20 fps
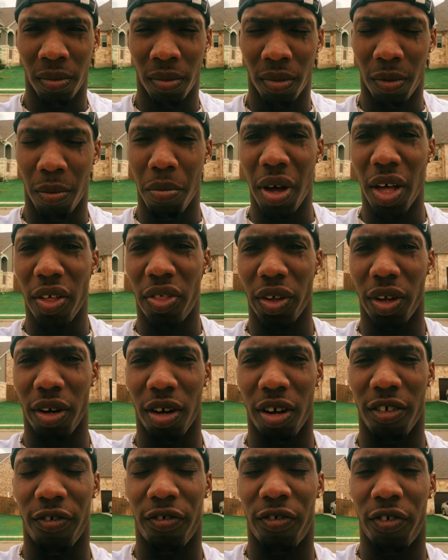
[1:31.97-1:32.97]
method
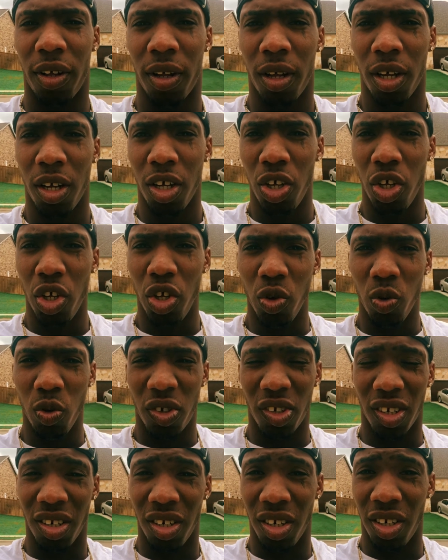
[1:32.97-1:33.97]
of
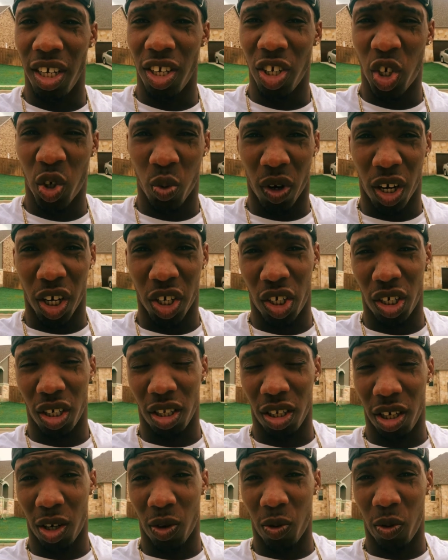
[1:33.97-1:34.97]
using dishwashing
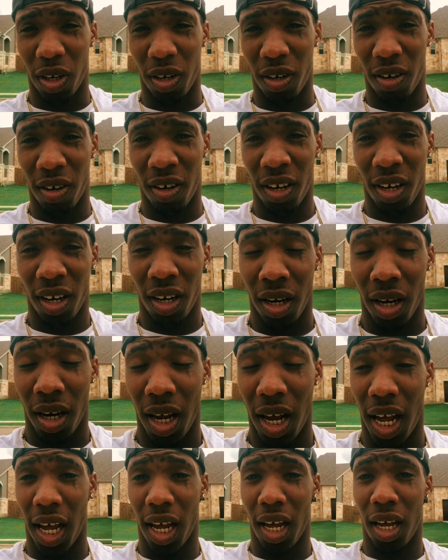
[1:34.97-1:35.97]
liquid
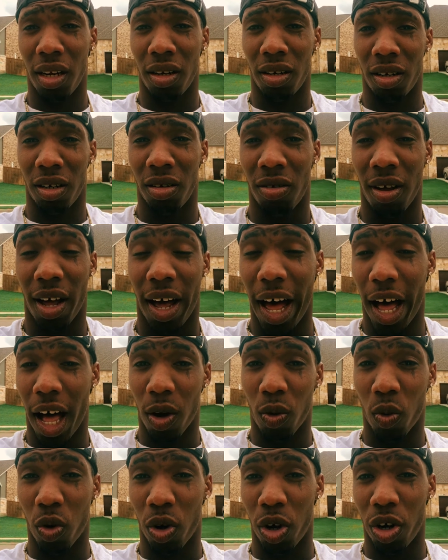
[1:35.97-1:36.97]
and
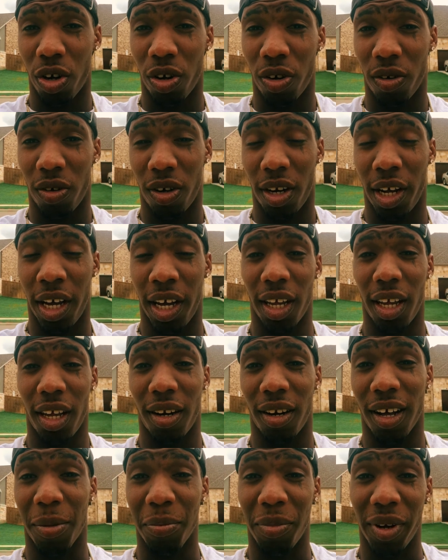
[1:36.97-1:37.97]
hot water. Now
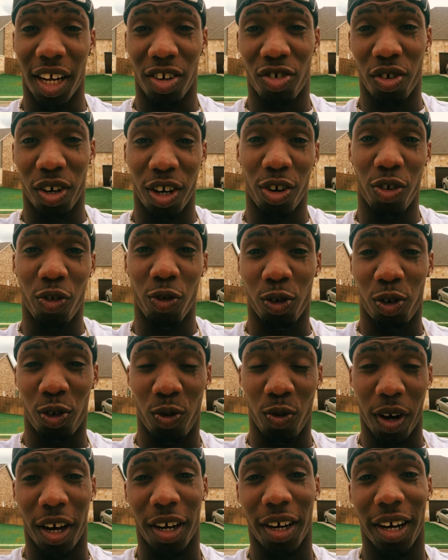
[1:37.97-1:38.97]
again, I'm not trying to gross
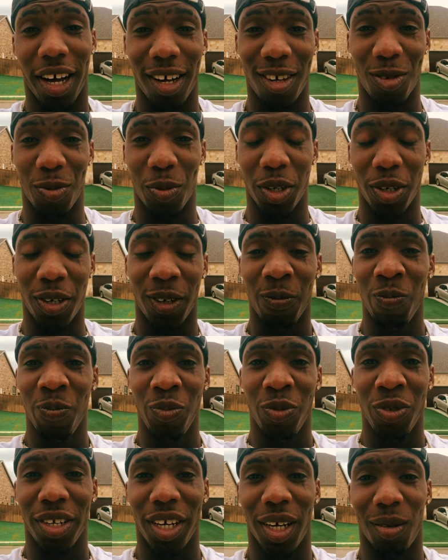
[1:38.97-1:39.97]
you out, guys, but
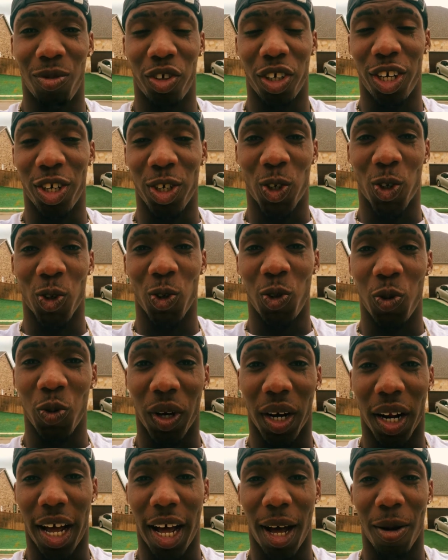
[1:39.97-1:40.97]
I'm trying to show you
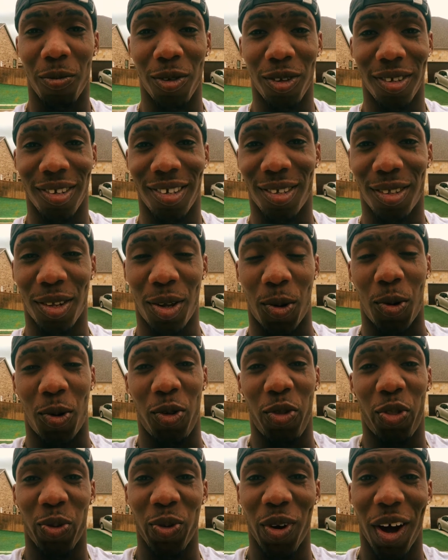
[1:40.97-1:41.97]
what happens
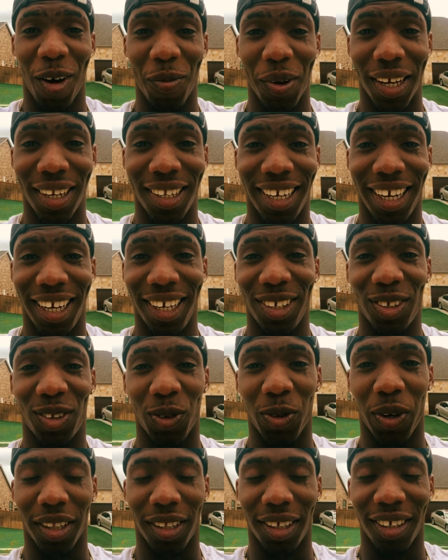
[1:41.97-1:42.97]
throughout my days
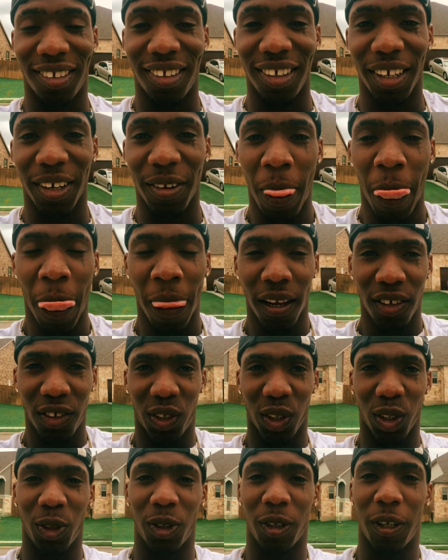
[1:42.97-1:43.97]
throughout this thing.
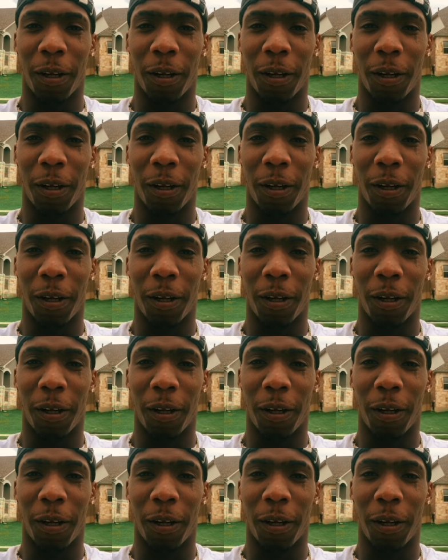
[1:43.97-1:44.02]
So